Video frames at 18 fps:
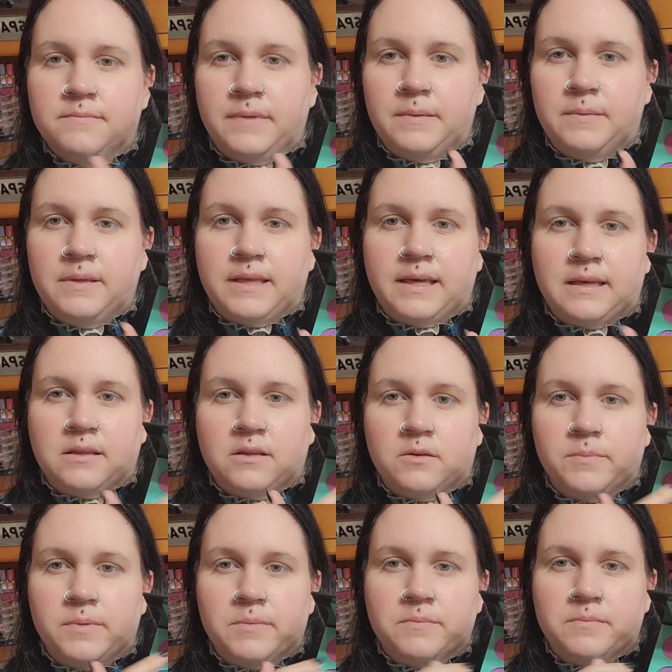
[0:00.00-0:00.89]
maybe like a
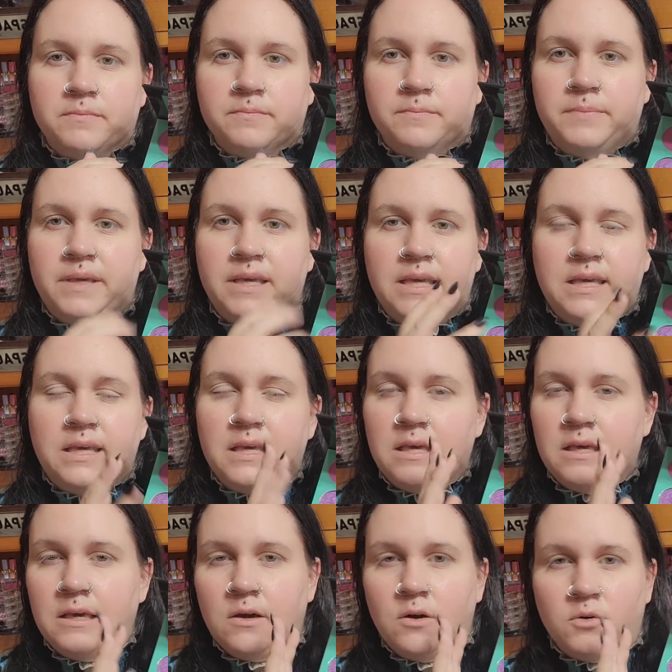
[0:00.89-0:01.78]
little bit
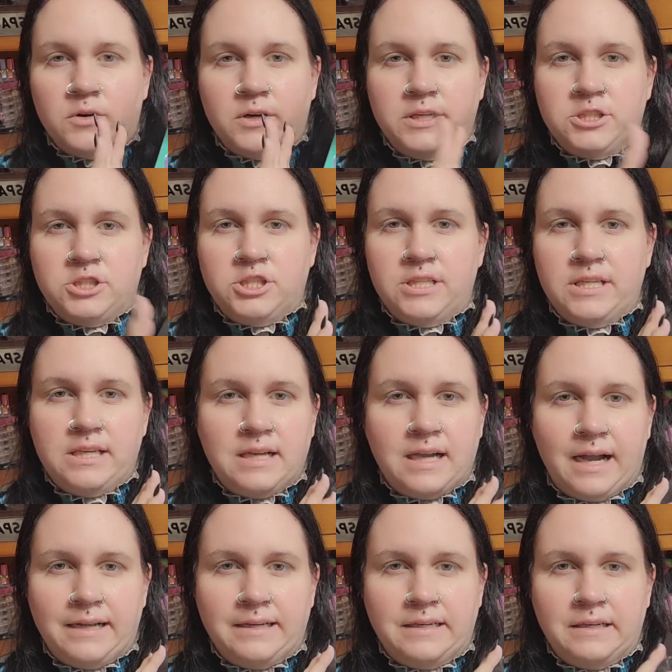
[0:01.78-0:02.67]
pinky,
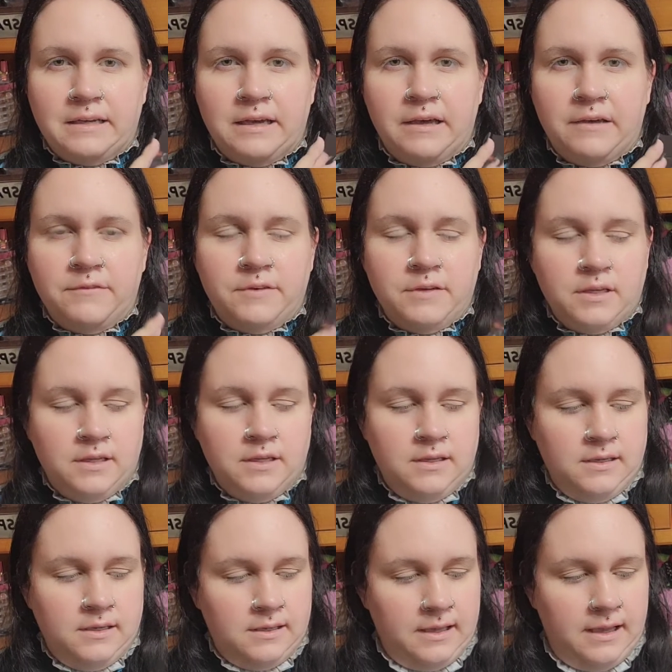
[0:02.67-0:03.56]
orangey kind of.
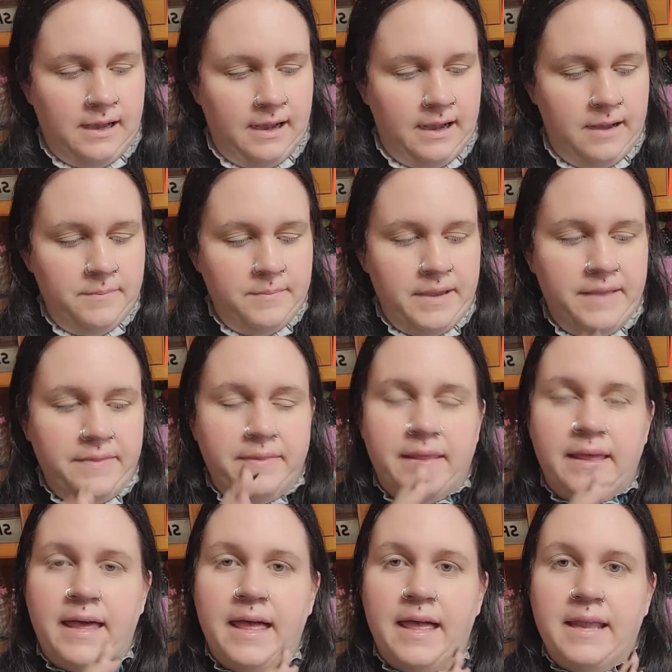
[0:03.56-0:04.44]

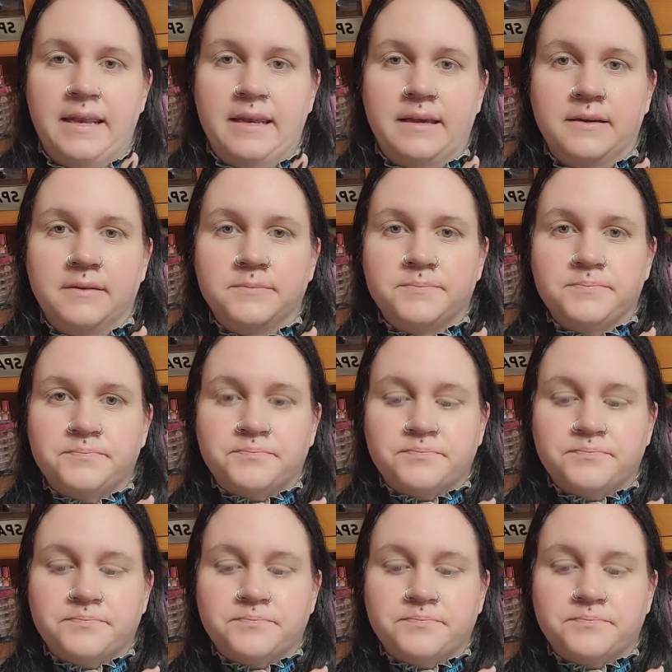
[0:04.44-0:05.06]
And then